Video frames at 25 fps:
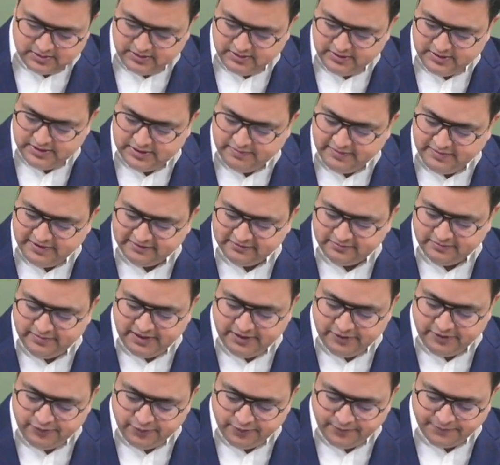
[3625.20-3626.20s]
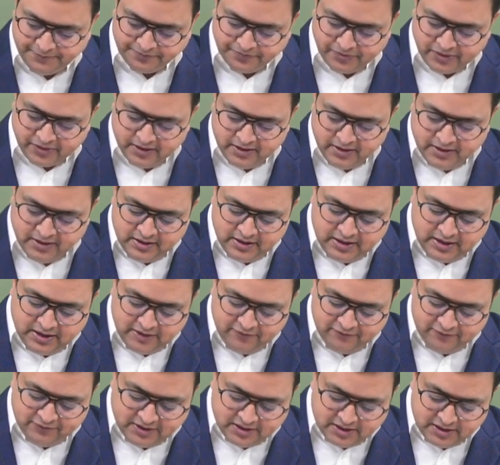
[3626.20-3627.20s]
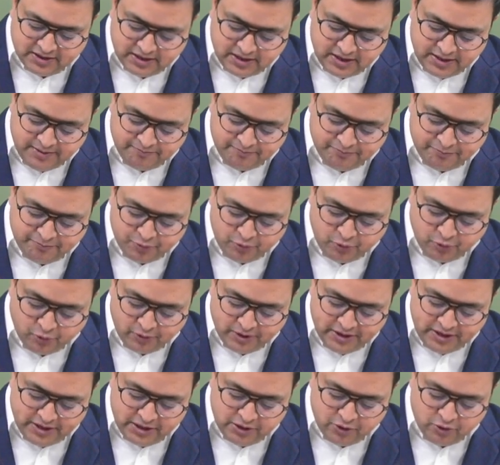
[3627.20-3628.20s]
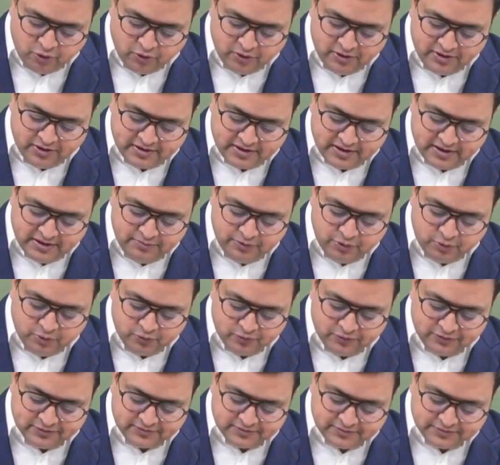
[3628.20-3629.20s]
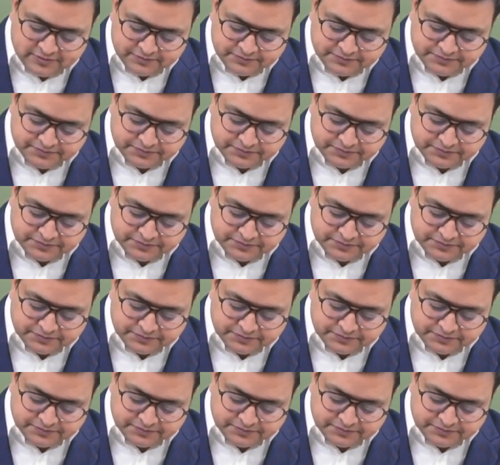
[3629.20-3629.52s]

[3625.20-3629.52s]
let me explain you. If the employee contributes